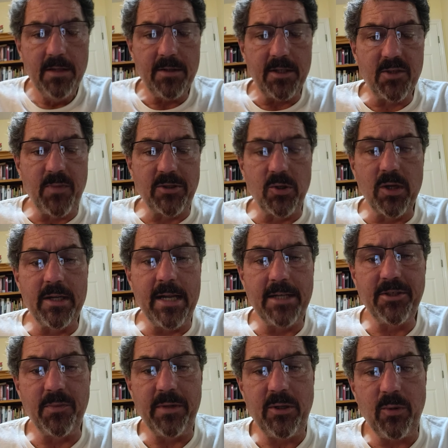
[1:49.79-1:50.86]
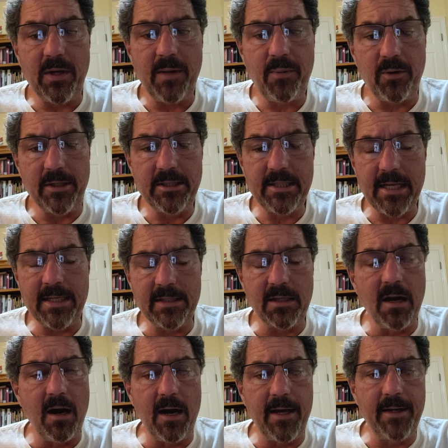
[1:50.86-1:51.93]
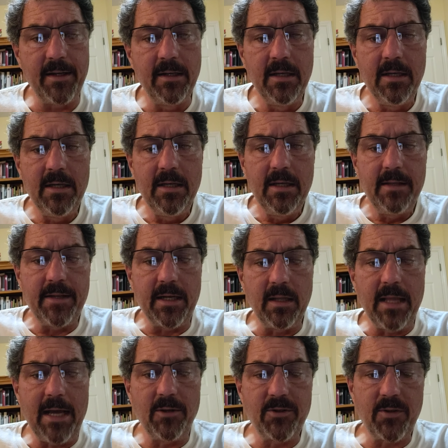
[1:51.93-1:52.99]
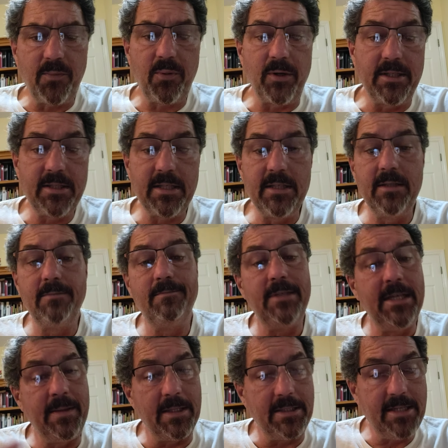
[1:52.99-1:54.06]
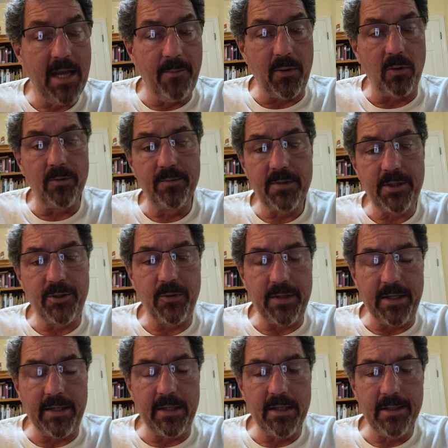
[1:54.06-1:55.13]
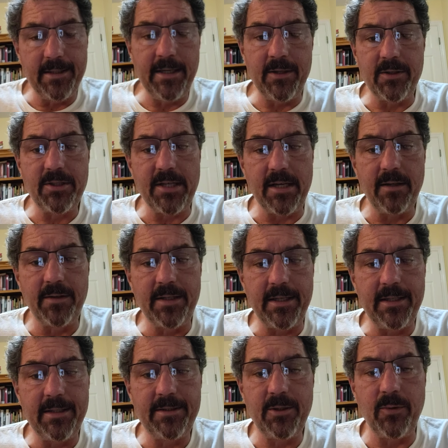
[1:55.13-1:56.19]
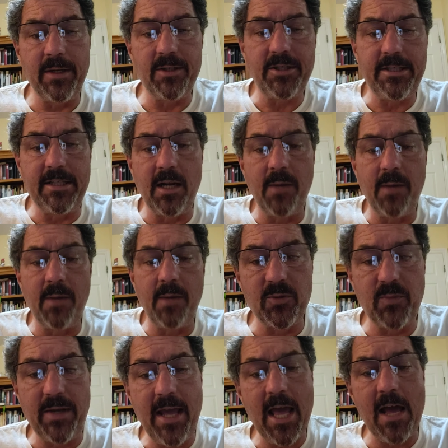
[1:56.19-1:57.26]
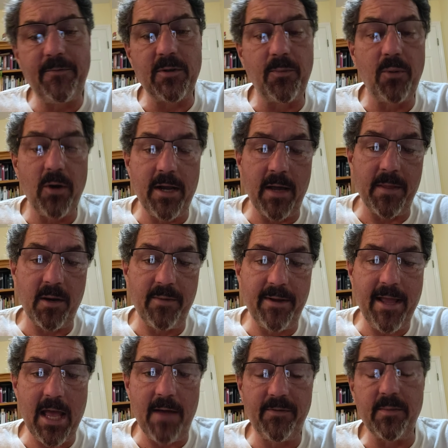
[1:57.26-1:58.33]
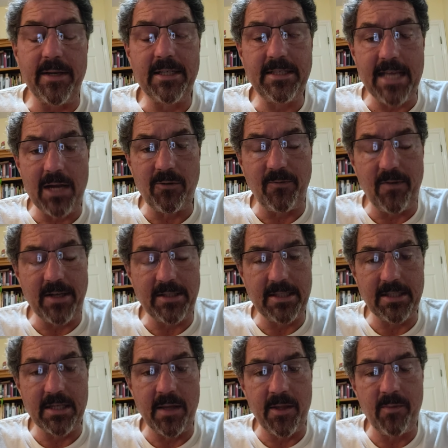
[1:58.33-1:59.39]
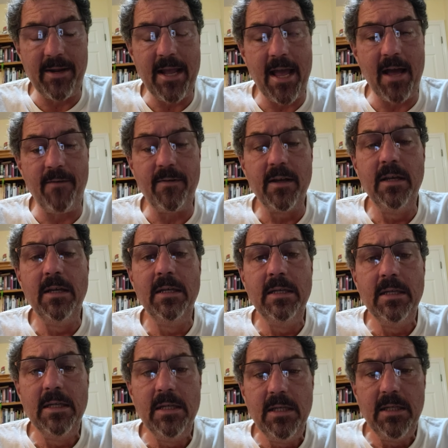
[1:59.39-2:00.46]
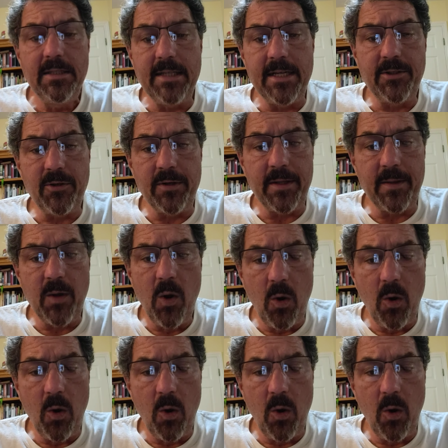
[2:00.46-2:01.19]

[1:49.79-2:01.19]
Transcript: It's a special connection between a priest and God that allows a priest in the temple to do the uh, to intercede on people's behalf, to pray on their behalf, to make sacrifices on their behalf, to enter into the